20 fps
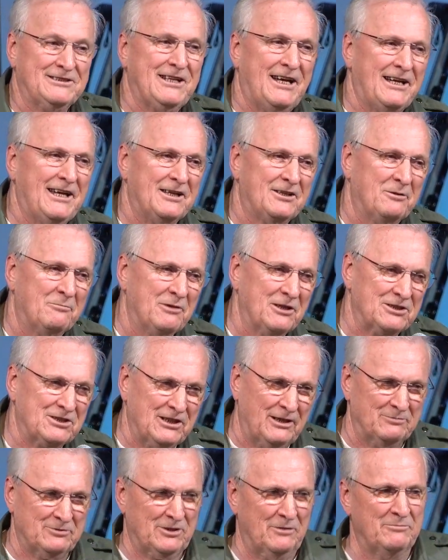I get them mixed
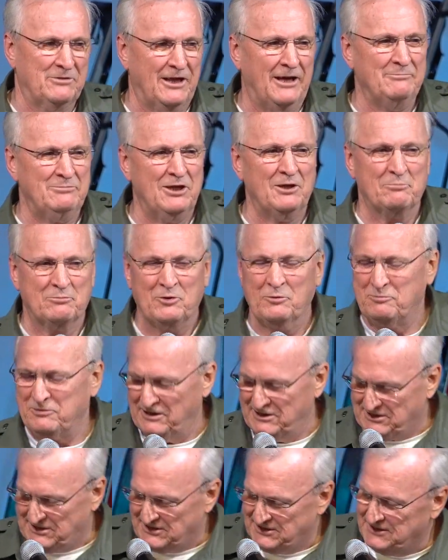up sometimes. Yep,
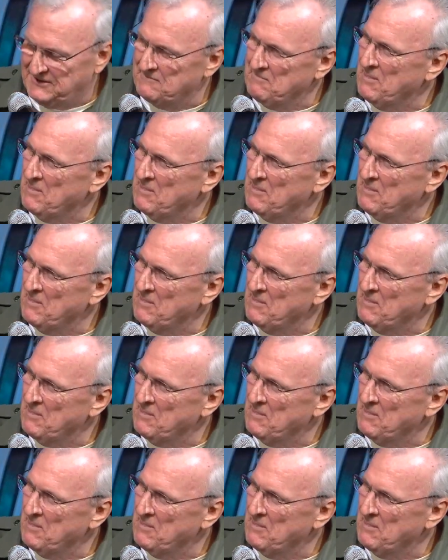Duplessis.